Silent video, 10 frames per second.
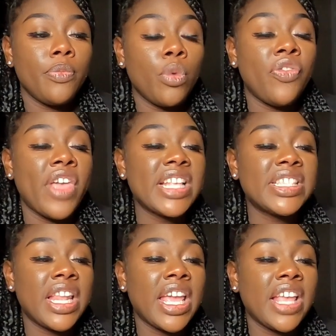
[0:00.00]
well, they
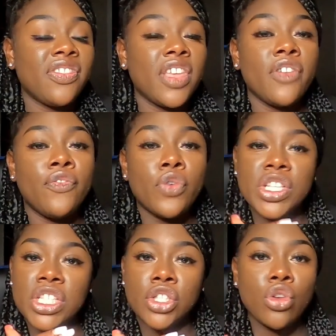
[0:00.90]
sound like their
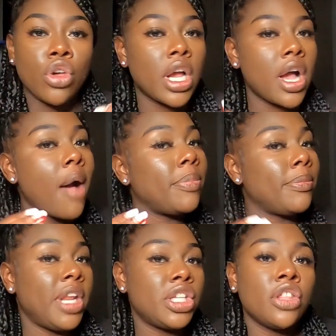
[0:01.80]
voices is gonna
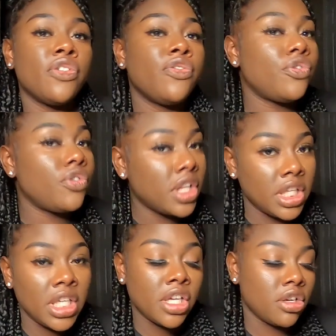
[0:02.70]
complement each other
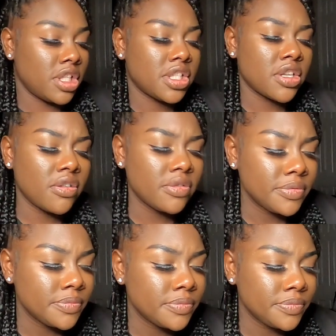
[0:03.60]
really good on the song.
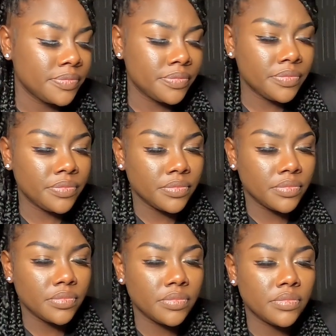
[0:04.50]

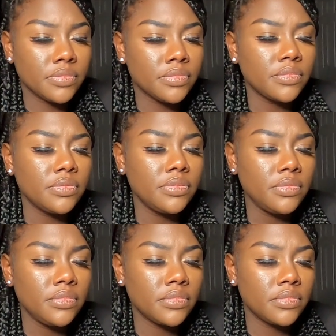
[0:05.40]

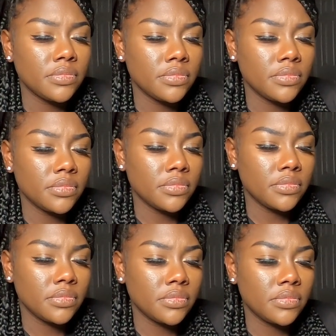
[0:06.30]

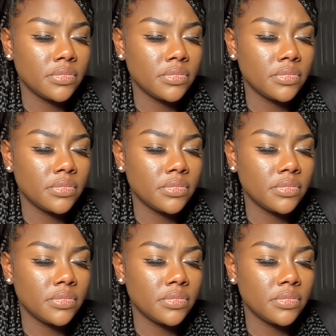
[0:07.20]
I'm a